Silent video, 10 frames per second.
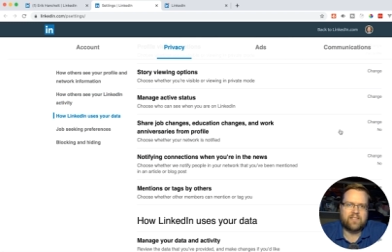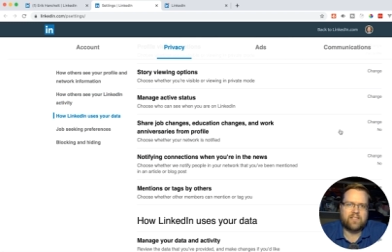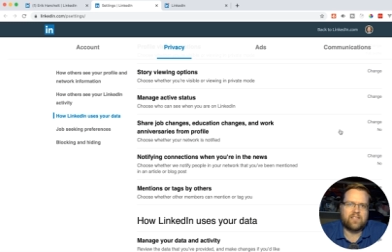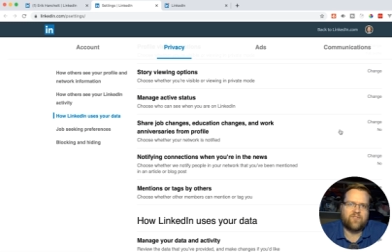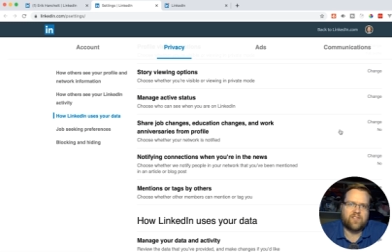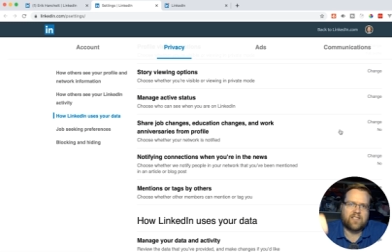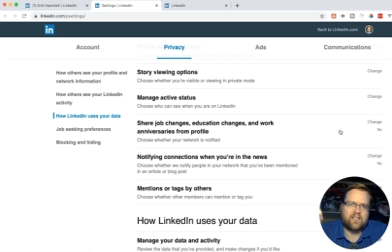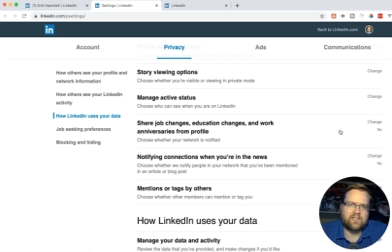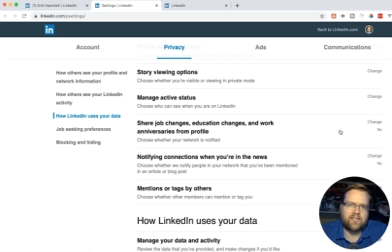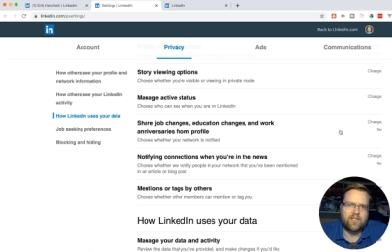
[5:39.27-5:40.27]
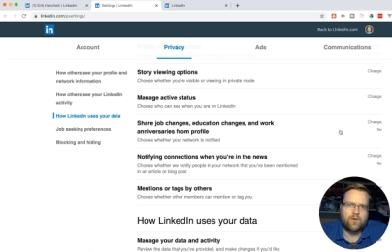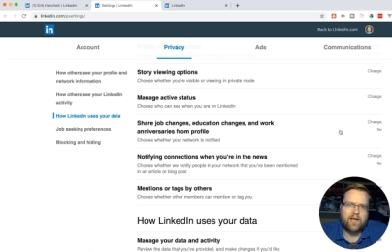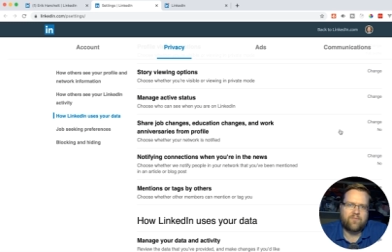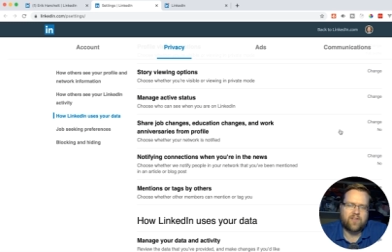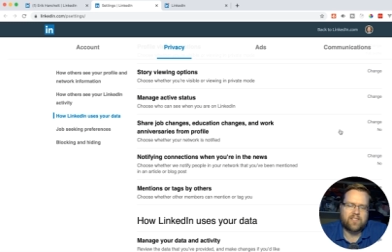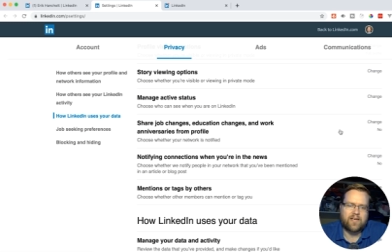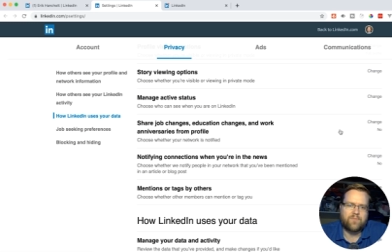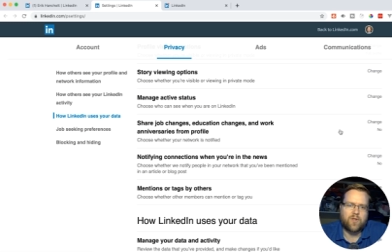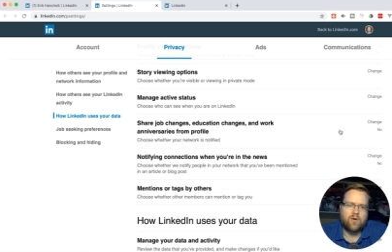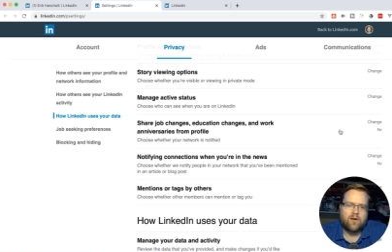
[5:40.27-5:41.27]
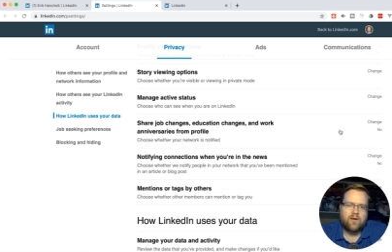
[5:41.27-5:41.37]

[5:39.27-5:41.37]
is if you set this at no, every time you